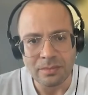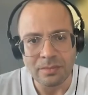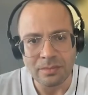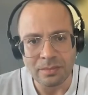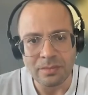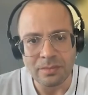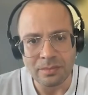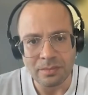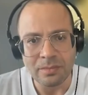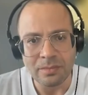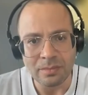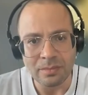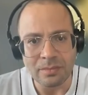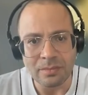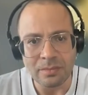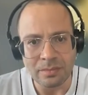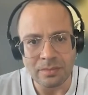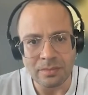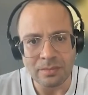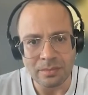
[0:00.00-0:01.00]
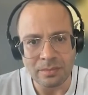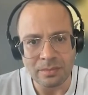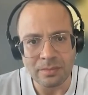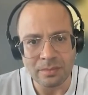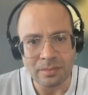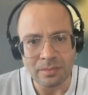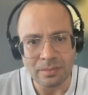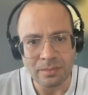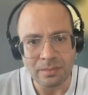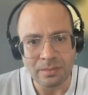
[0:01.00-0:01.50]

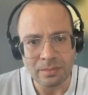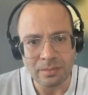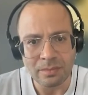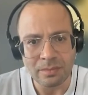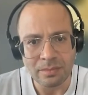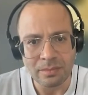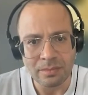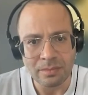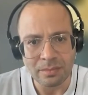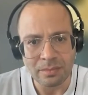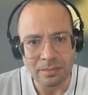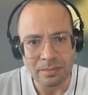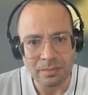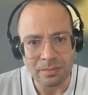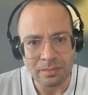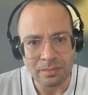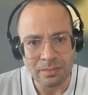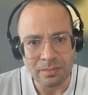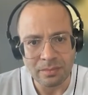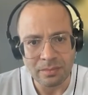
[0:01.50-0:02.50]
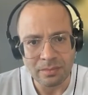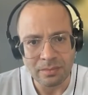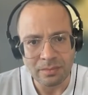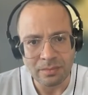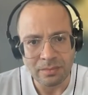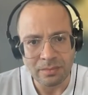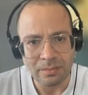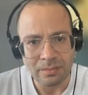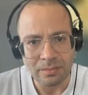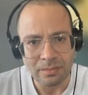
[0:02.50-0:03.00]

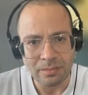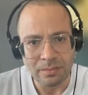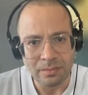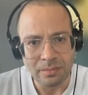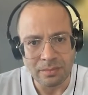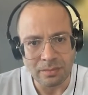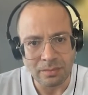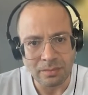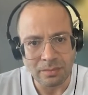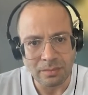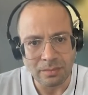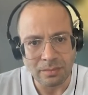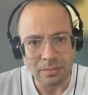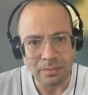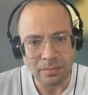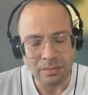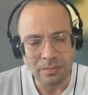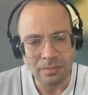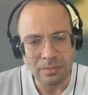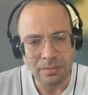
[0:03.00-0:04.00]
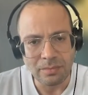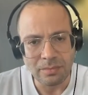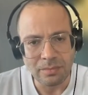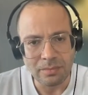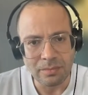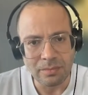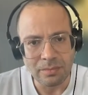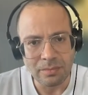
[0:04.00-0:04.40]
(silent)